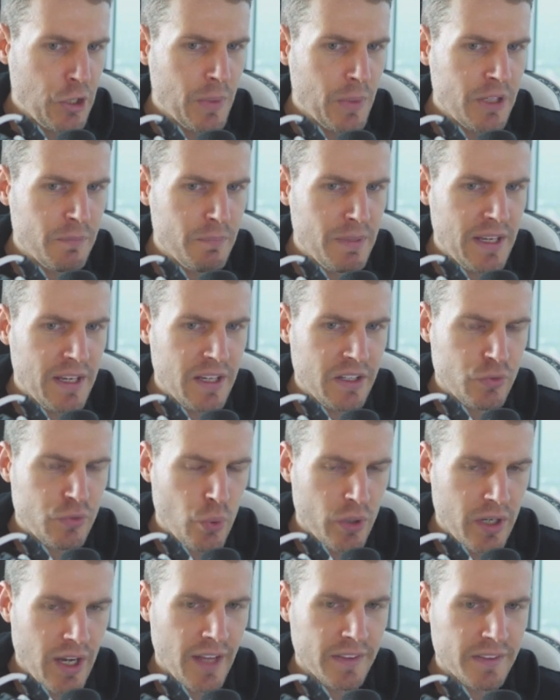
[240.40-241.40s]
human
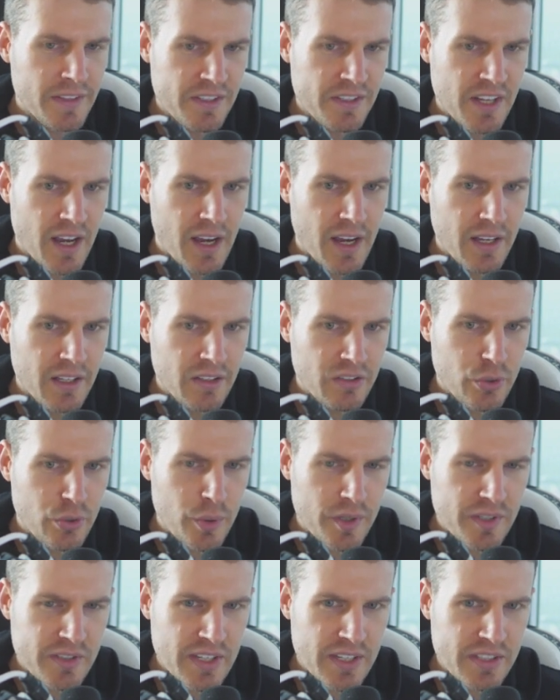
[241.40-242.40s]
beings were not designed
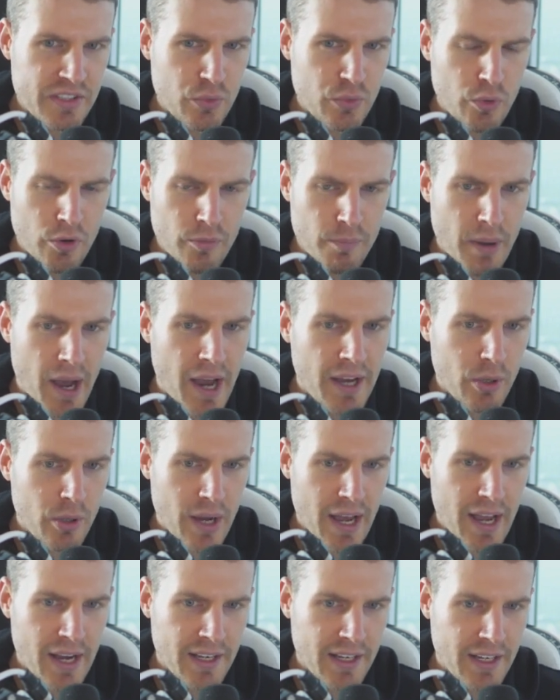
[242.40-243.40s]
to exist with
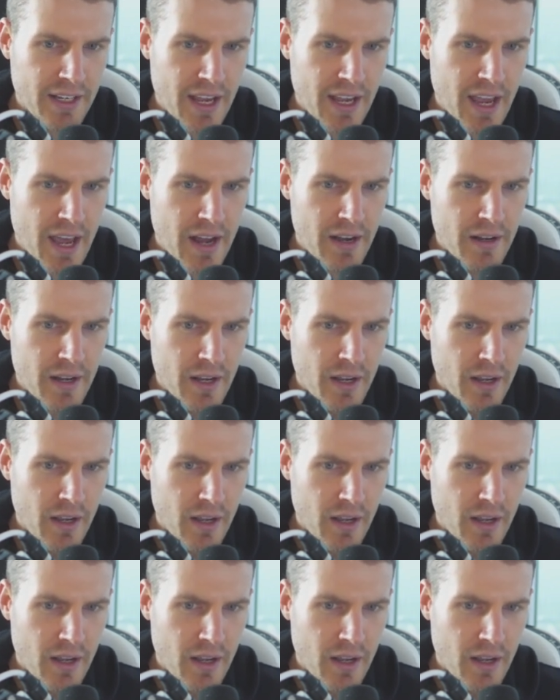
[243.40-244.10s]
biohacking and